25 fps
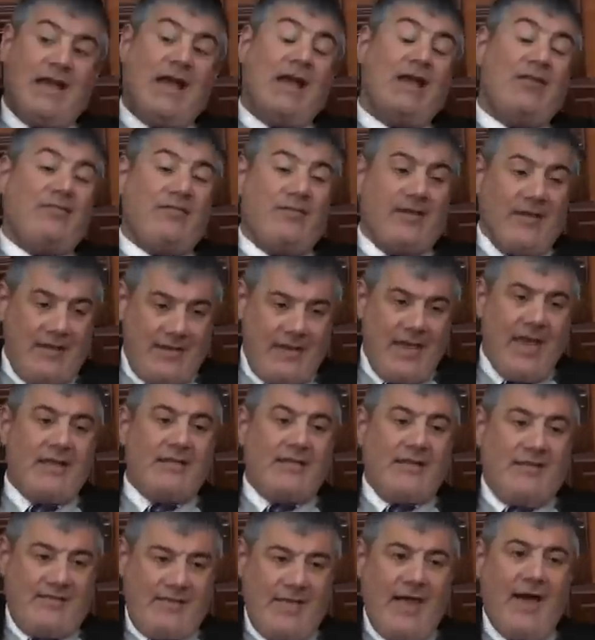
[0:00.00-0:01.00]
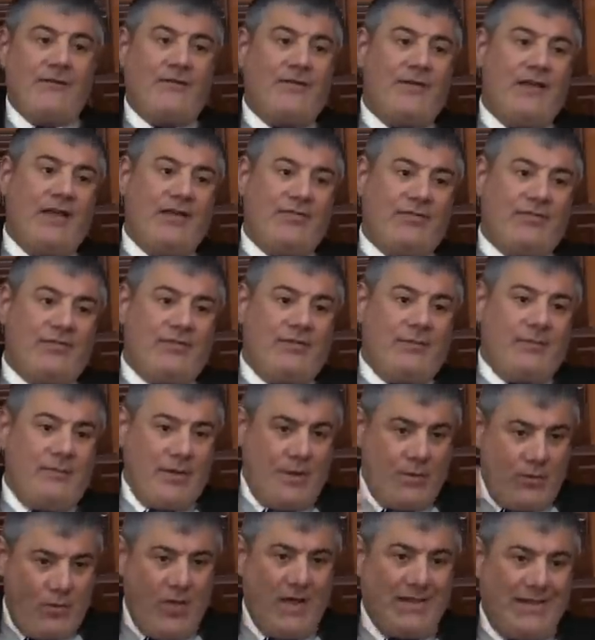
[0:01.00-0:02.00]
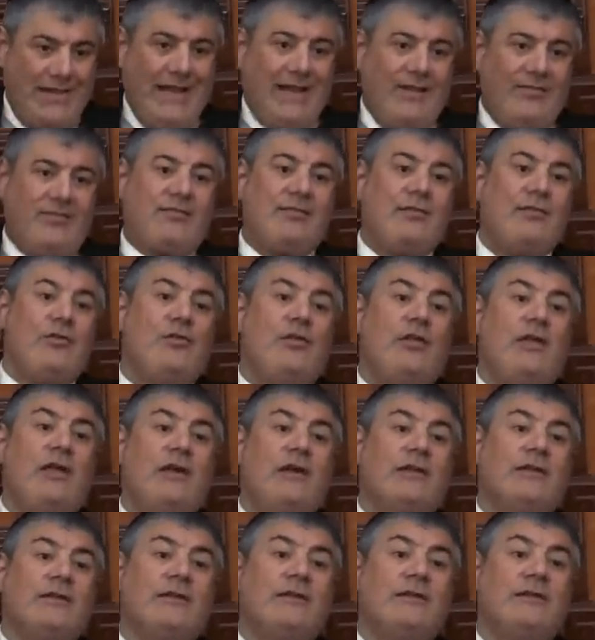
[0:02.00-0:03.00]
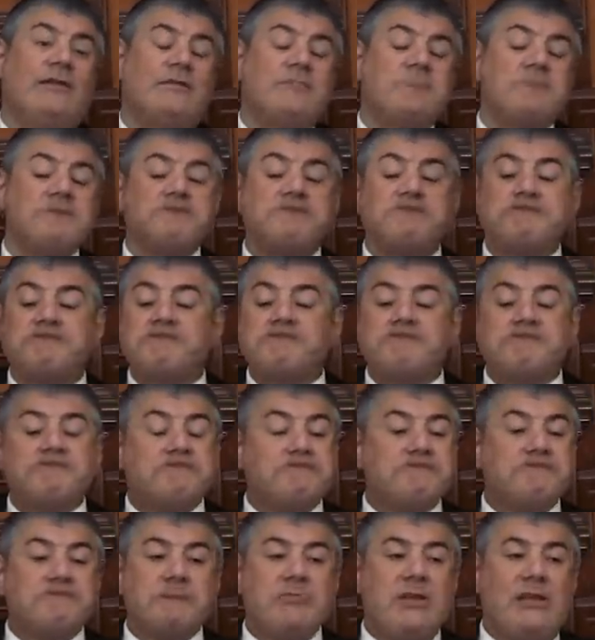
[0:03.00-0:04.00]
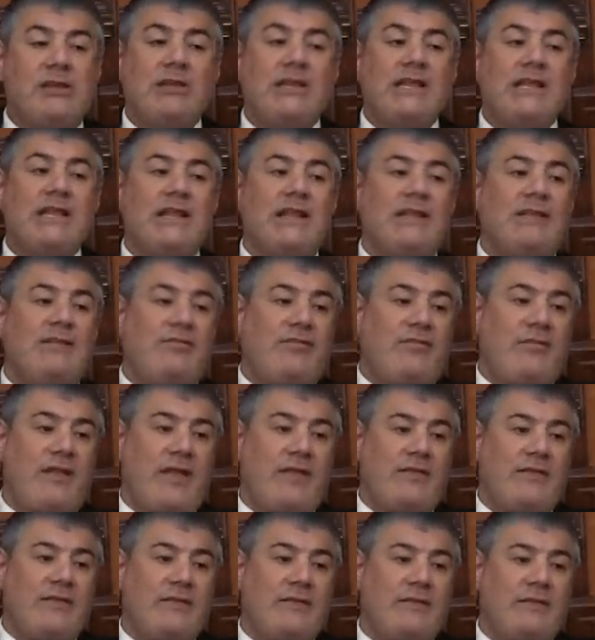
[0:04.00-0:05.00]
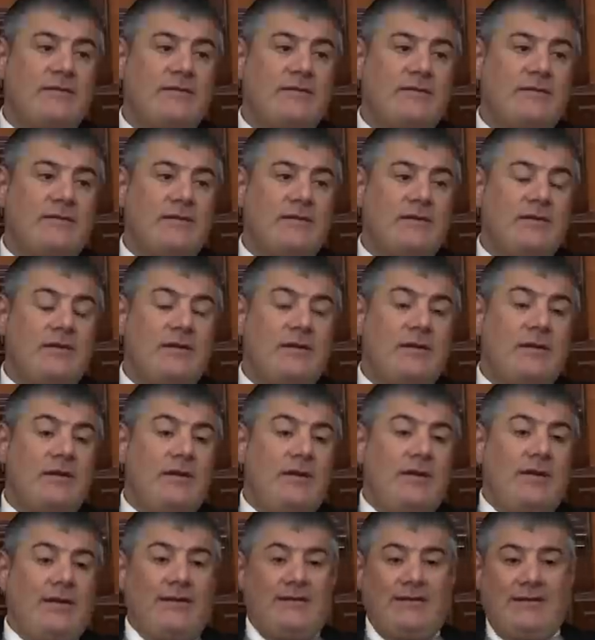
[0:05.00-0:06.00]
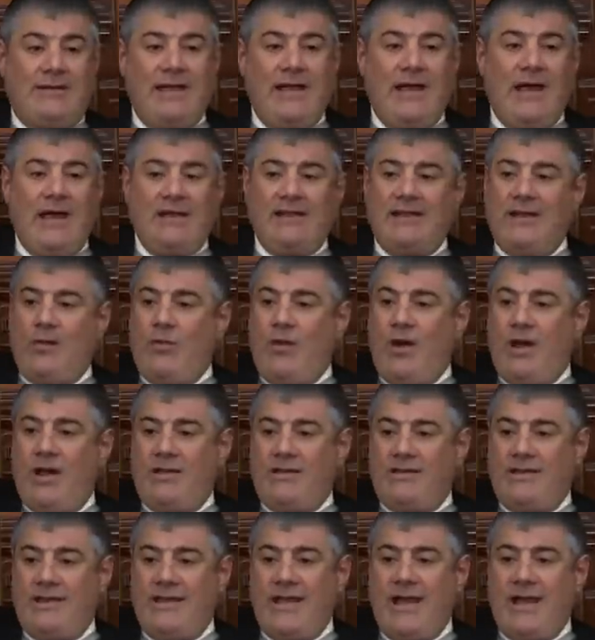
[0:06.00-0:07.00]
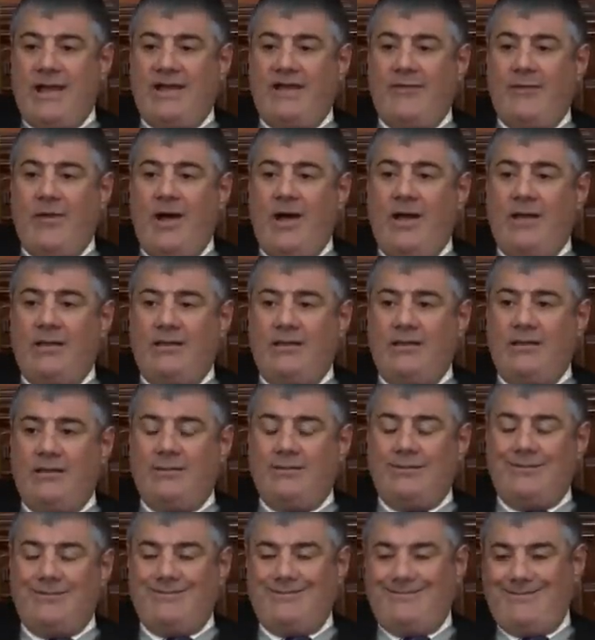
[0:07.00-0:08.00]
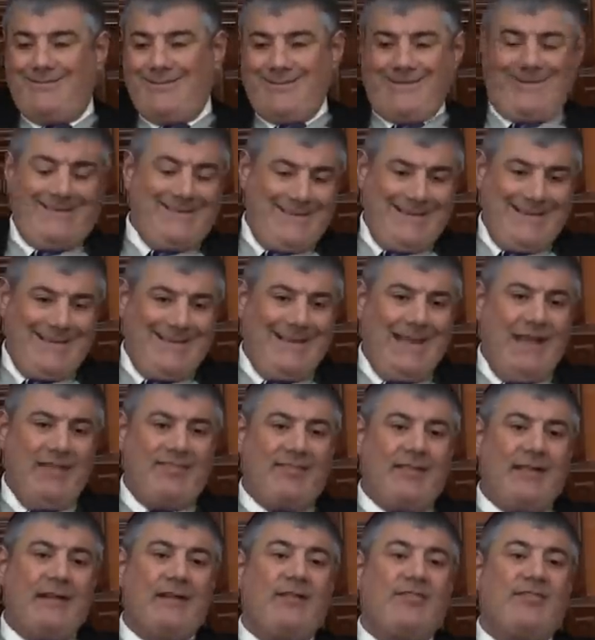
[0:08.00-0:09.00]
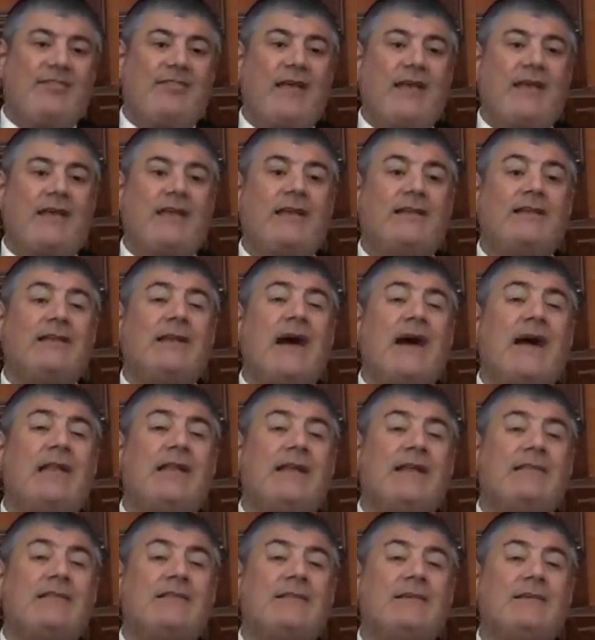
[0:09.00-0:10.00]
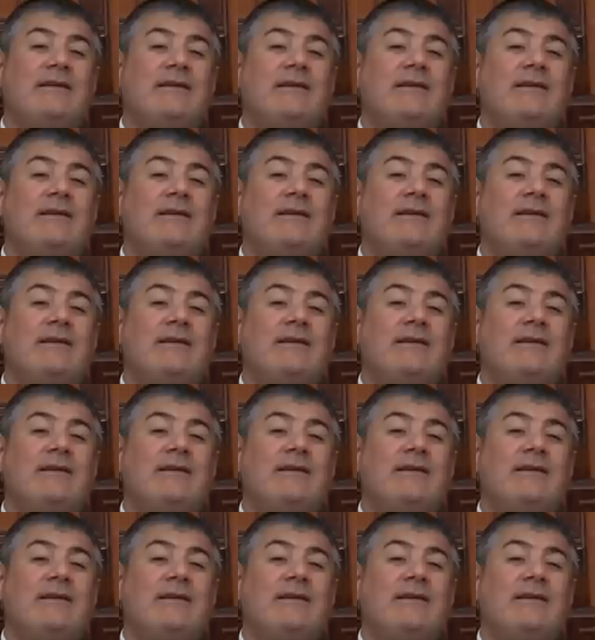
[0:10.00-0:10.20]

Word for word: I say, yeah, that's obvious. But what else do you learn? He didn't understand. The other one, the young one, in less than a second, got it.